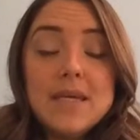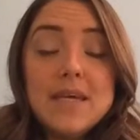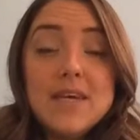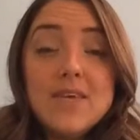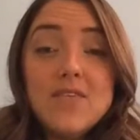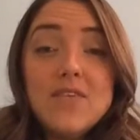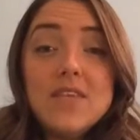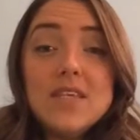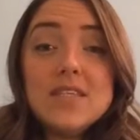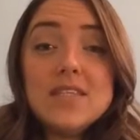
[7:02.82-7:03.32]

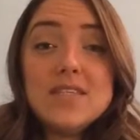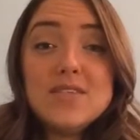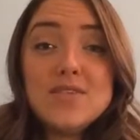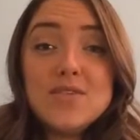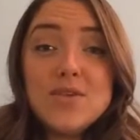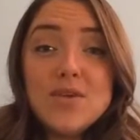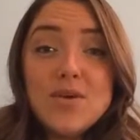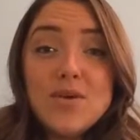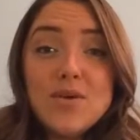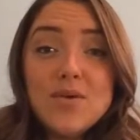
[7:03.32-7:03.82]
If this
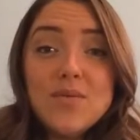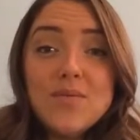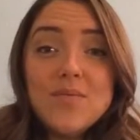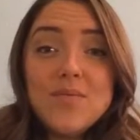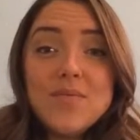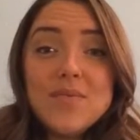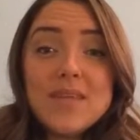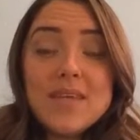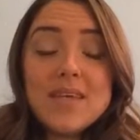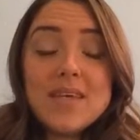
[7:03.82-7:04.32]
is you,
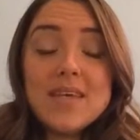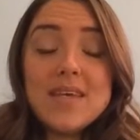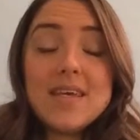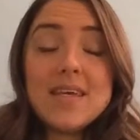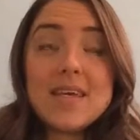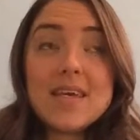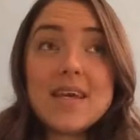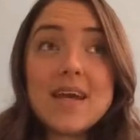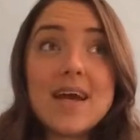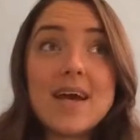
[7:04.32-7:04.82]

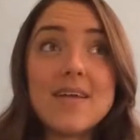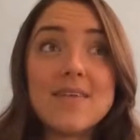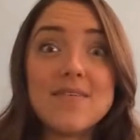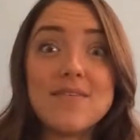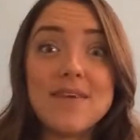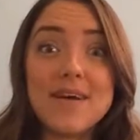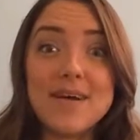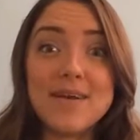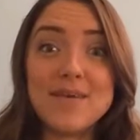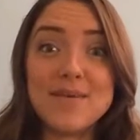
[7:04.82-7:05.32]
gotta
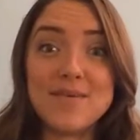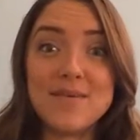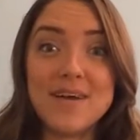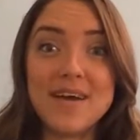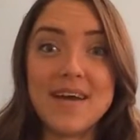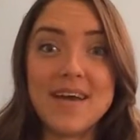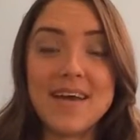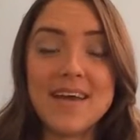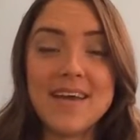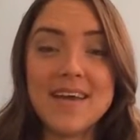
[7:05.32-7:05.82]
find a
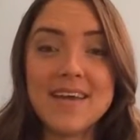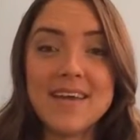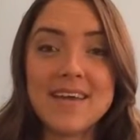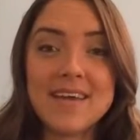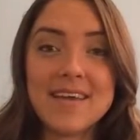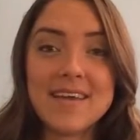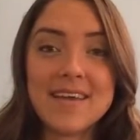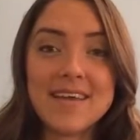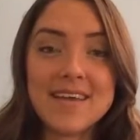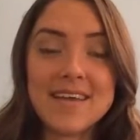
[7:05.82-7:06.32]
way
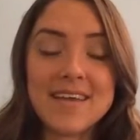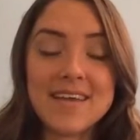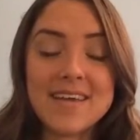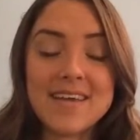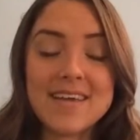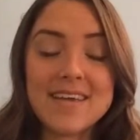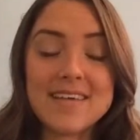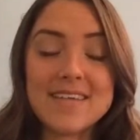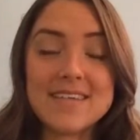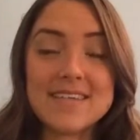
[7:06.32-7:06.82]

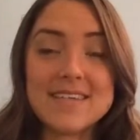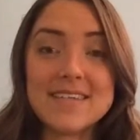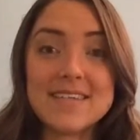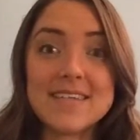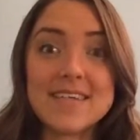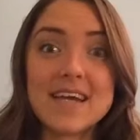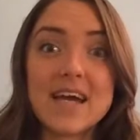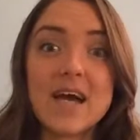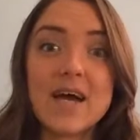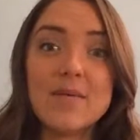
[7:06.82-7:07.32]

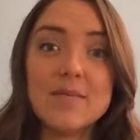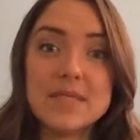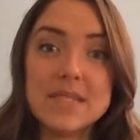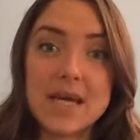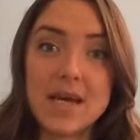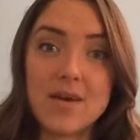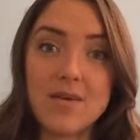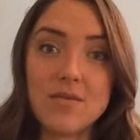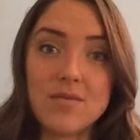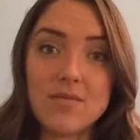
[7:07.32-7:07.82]
to calm
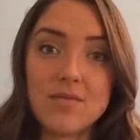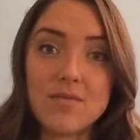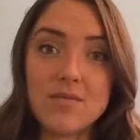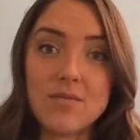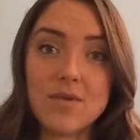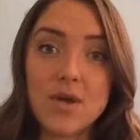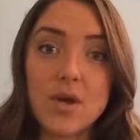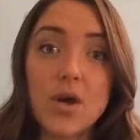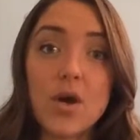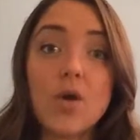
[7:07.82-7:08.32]
down.
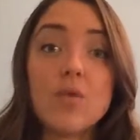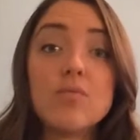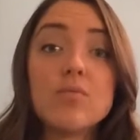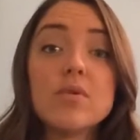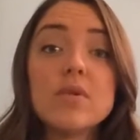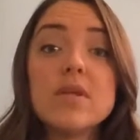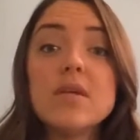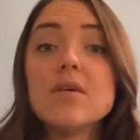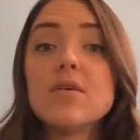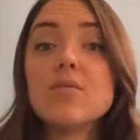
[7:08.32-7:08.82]
A
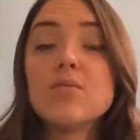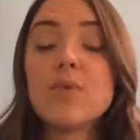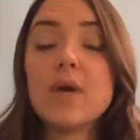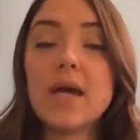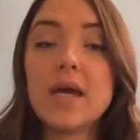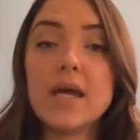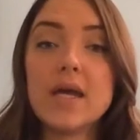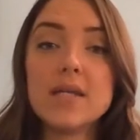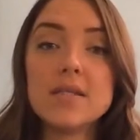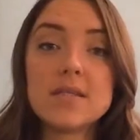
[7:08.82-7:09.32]
really good
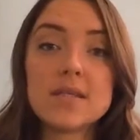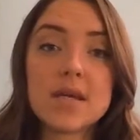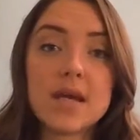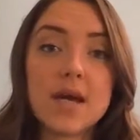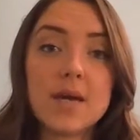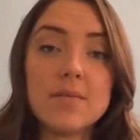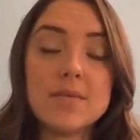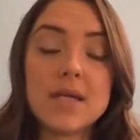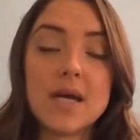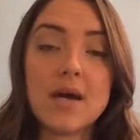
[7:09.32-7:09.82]
way to
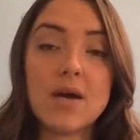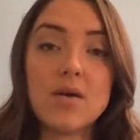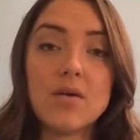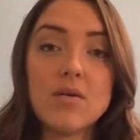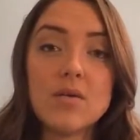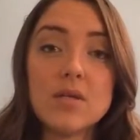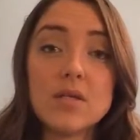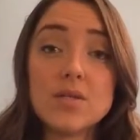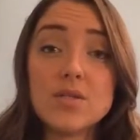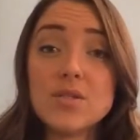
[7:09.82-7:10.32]
calm
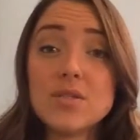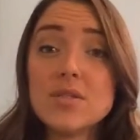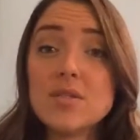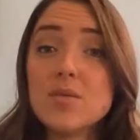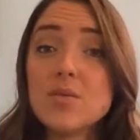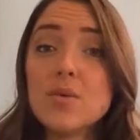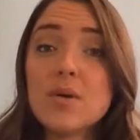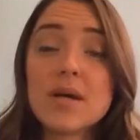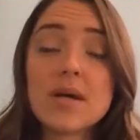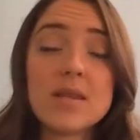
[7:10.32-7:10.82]
down is just
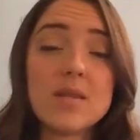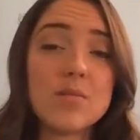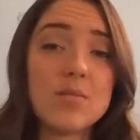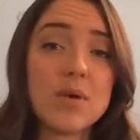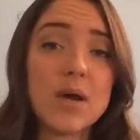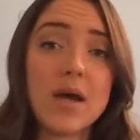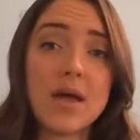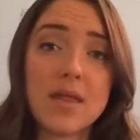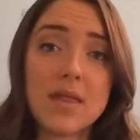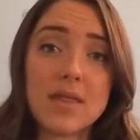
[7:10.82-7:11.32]
to work on the
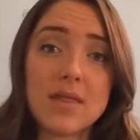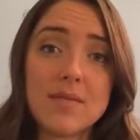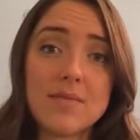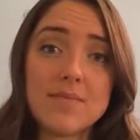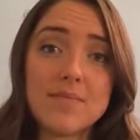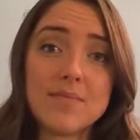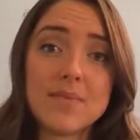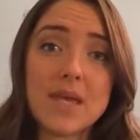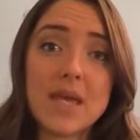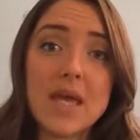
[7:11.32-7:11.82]
breath.
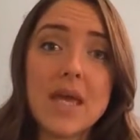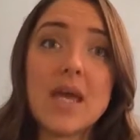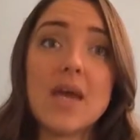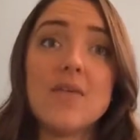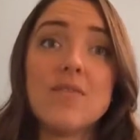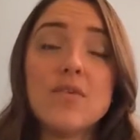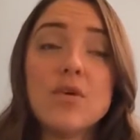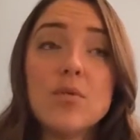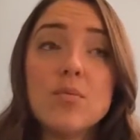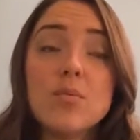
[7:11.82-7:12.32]

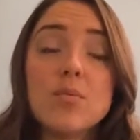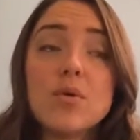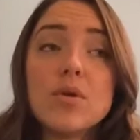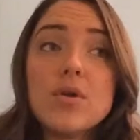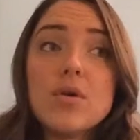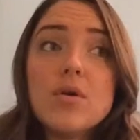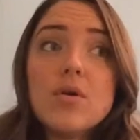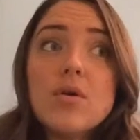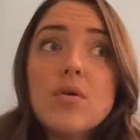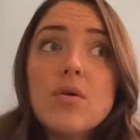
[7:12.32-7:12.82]
If
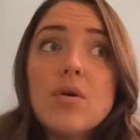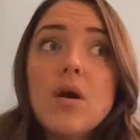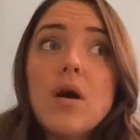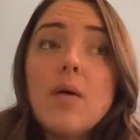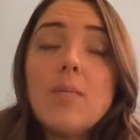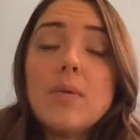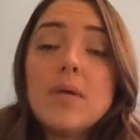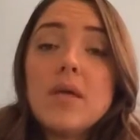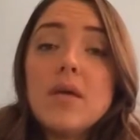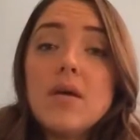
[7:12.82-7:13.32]
you're
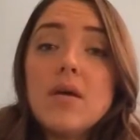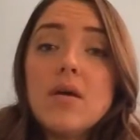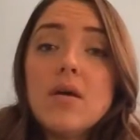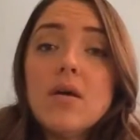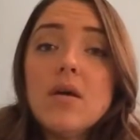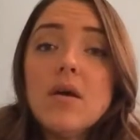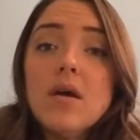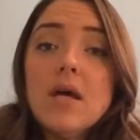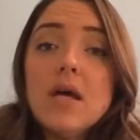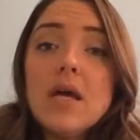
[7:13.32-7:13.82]
up
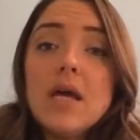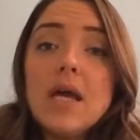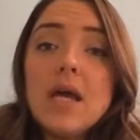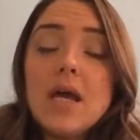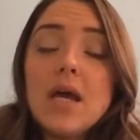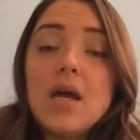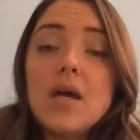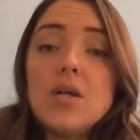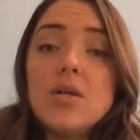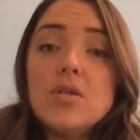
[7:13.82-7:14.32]
here
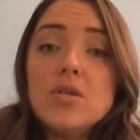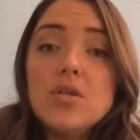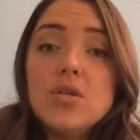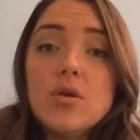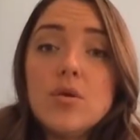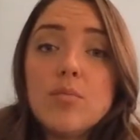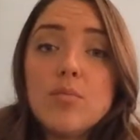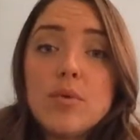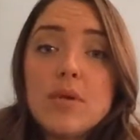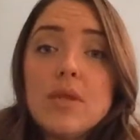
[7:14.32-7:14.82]
and
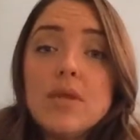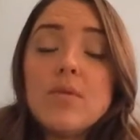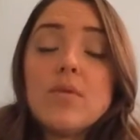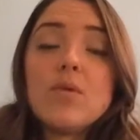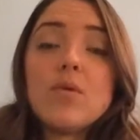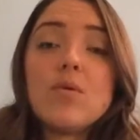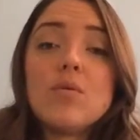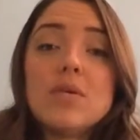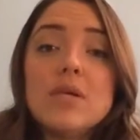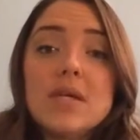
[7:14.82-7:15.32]
you're breathing
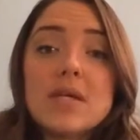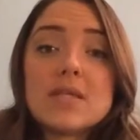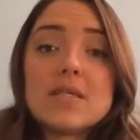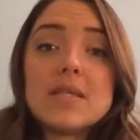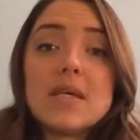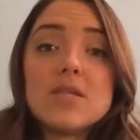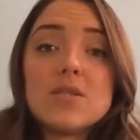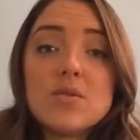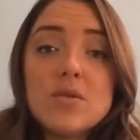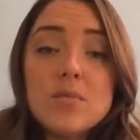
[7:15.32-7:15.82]
with only
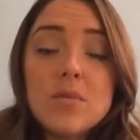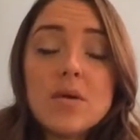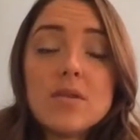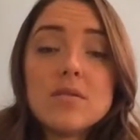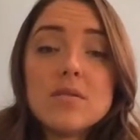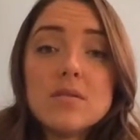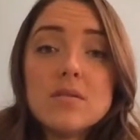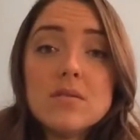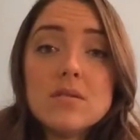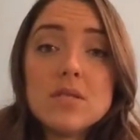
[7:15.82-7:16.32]
accessory
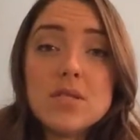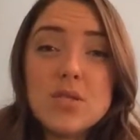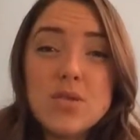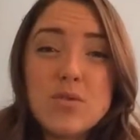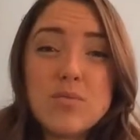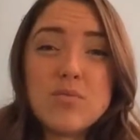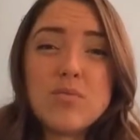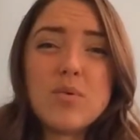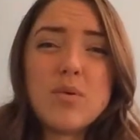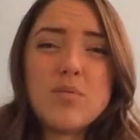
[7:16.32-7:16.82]
muscles and
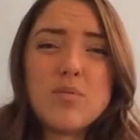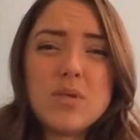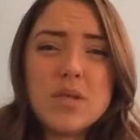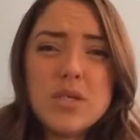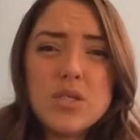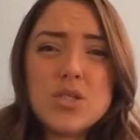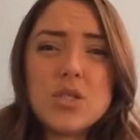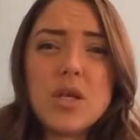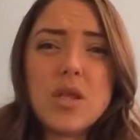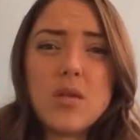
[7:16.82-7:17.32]
you're a
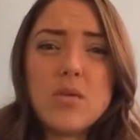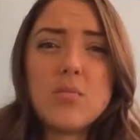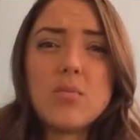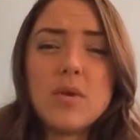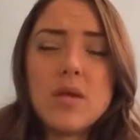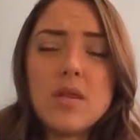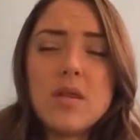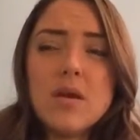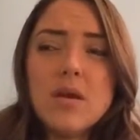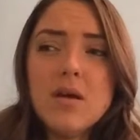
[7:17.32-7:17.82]
really shallow
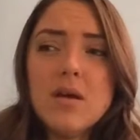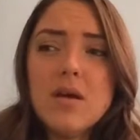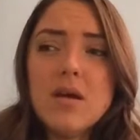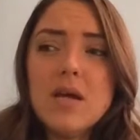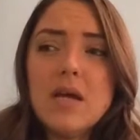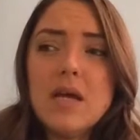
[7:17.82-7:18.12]
breather,